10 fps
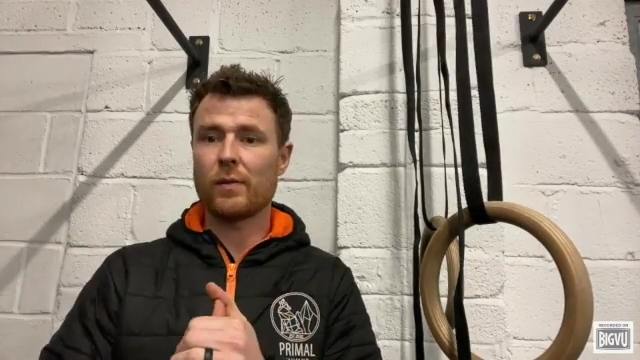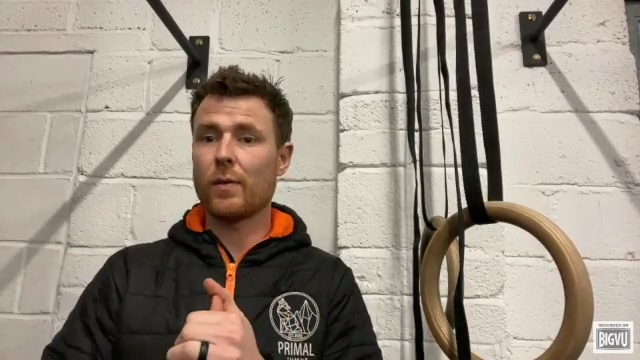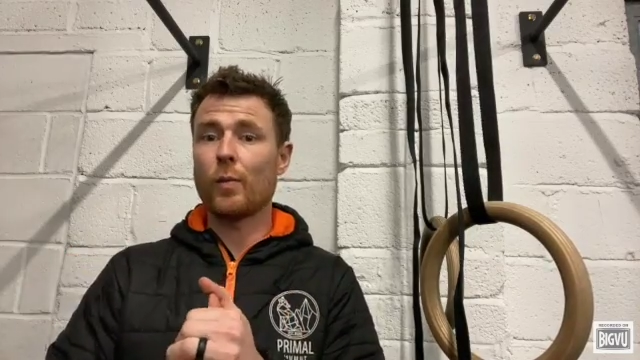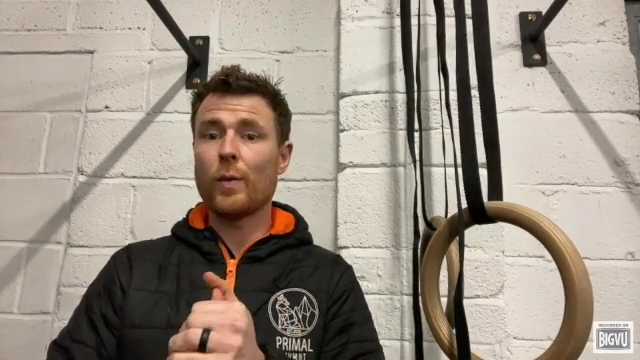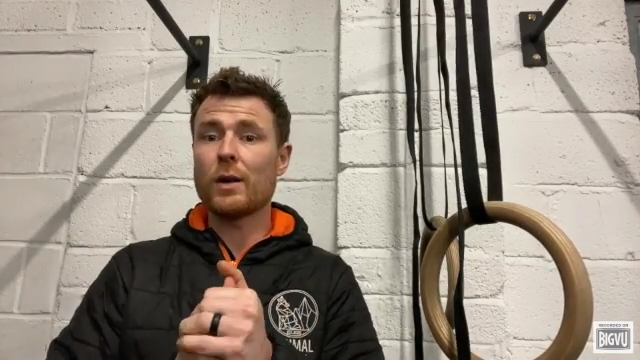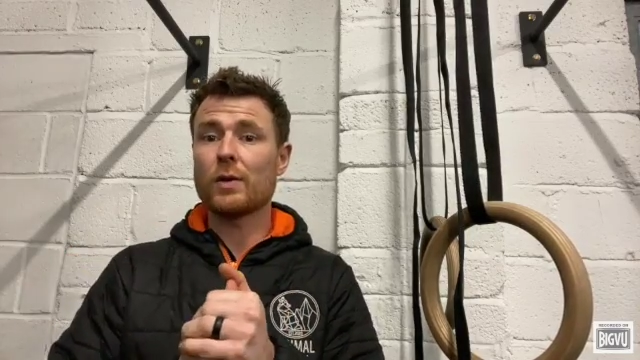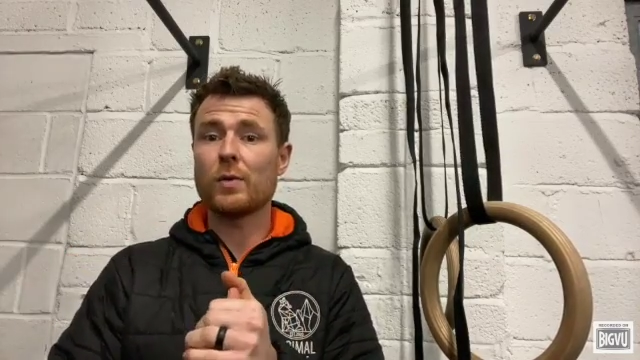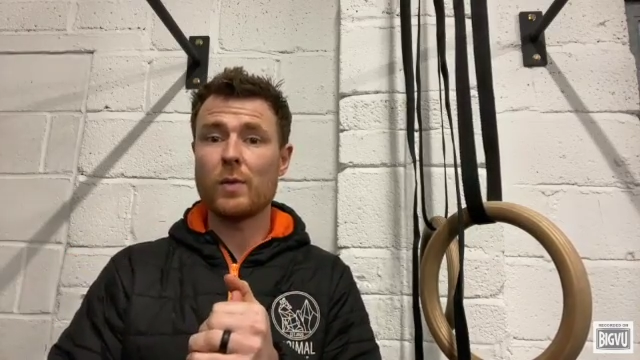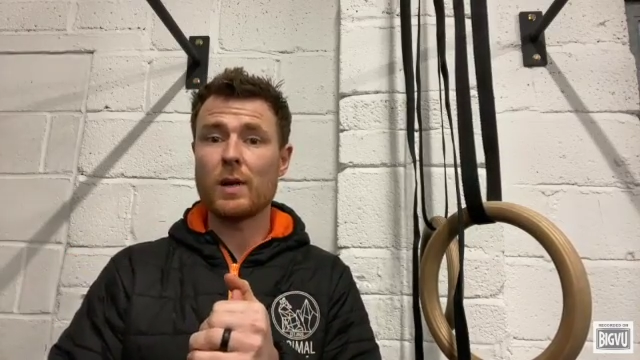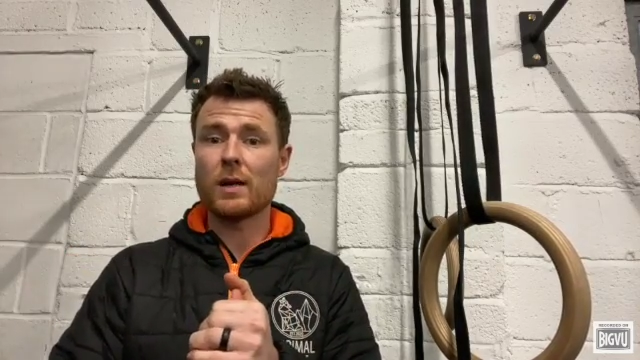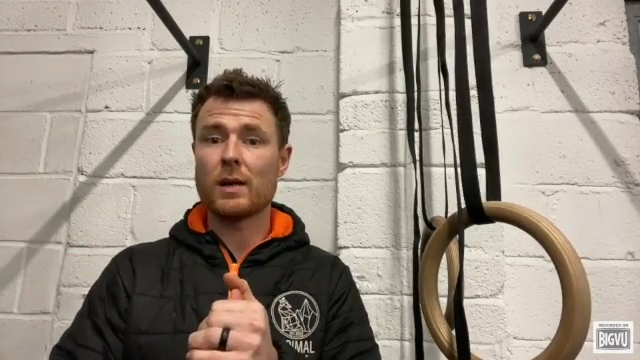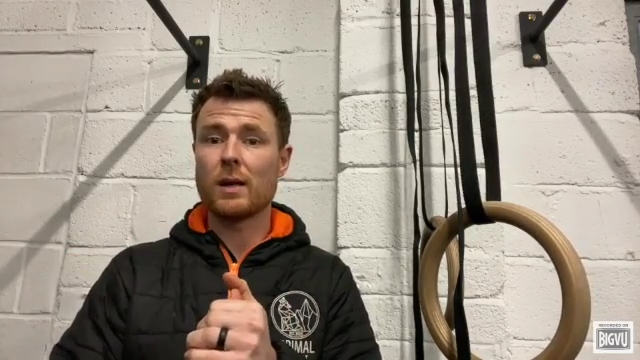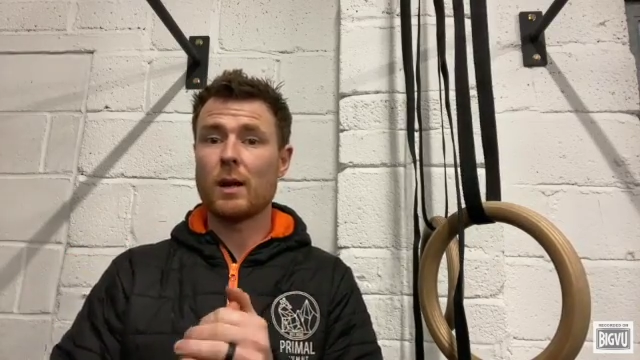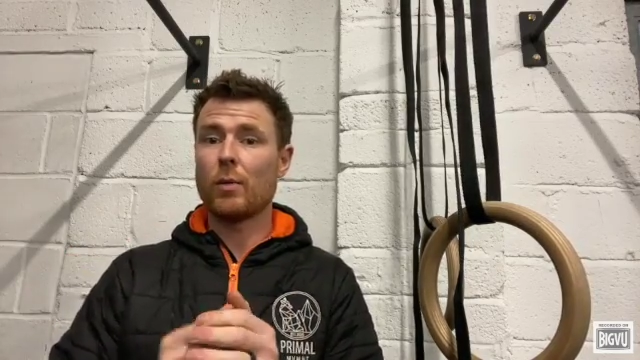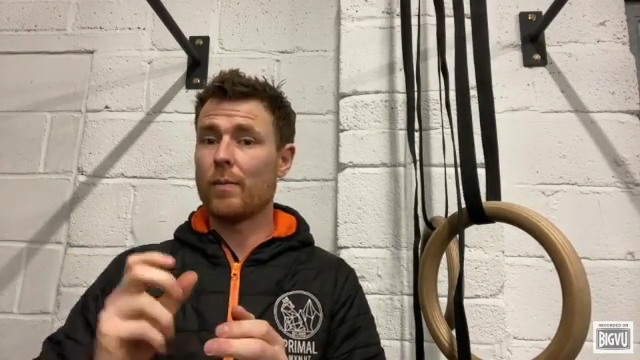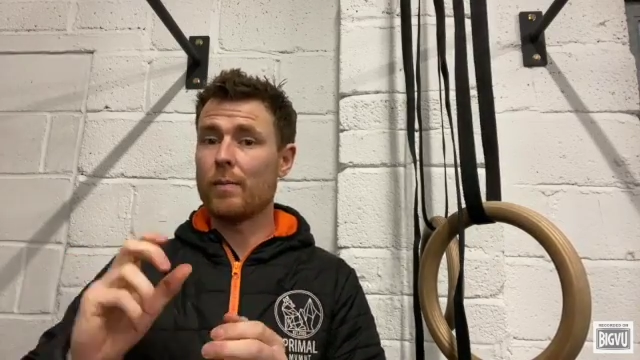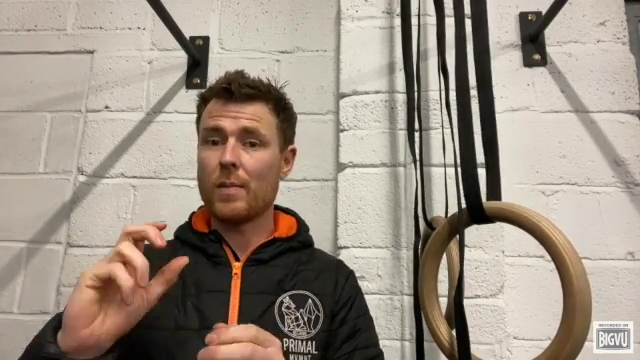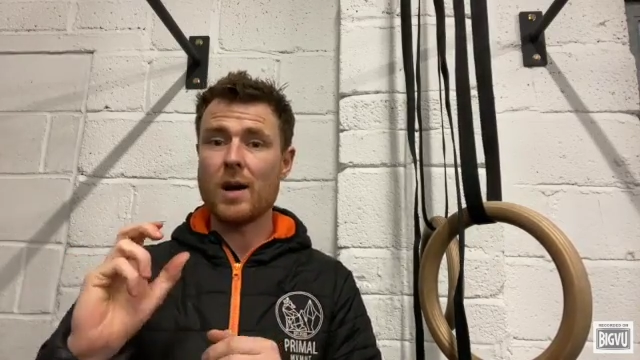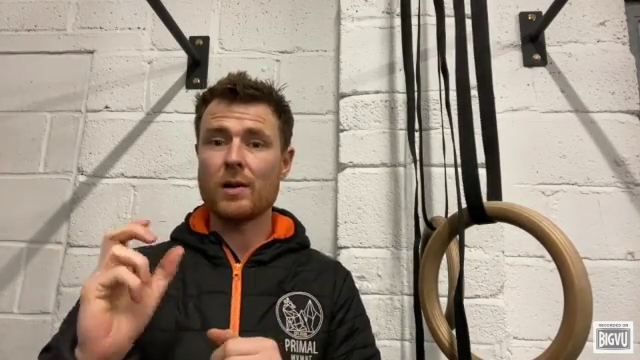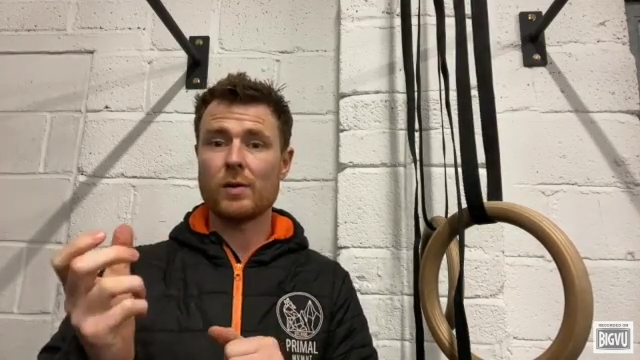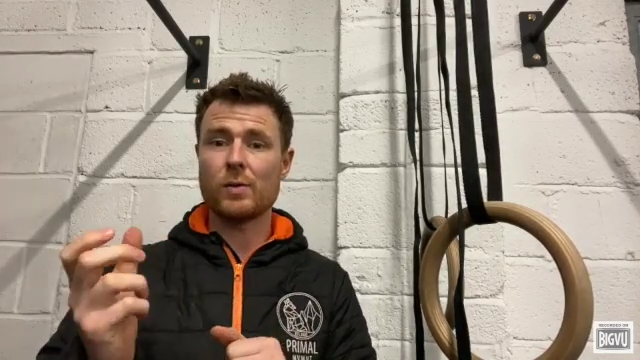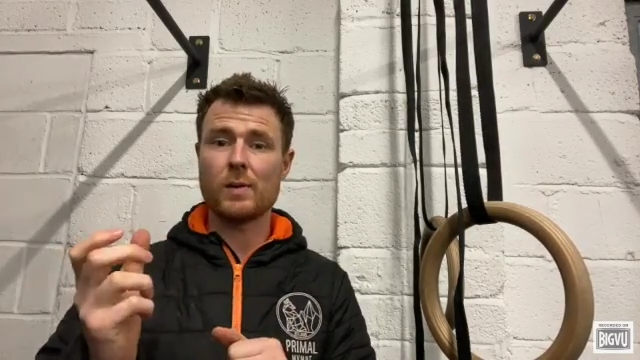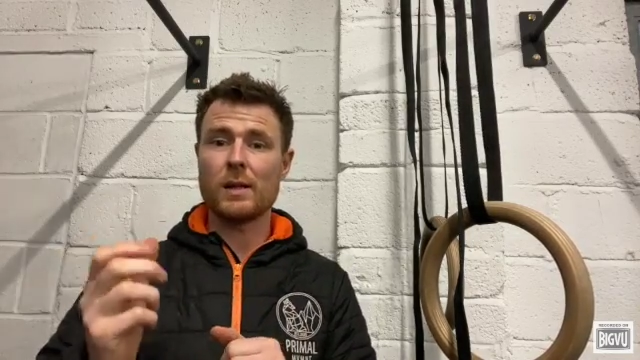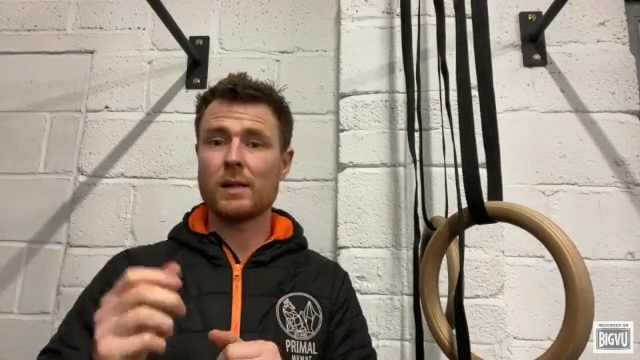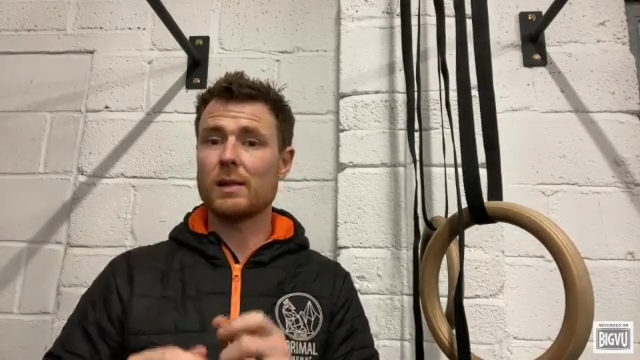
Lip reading: from week to week with minor tweaks,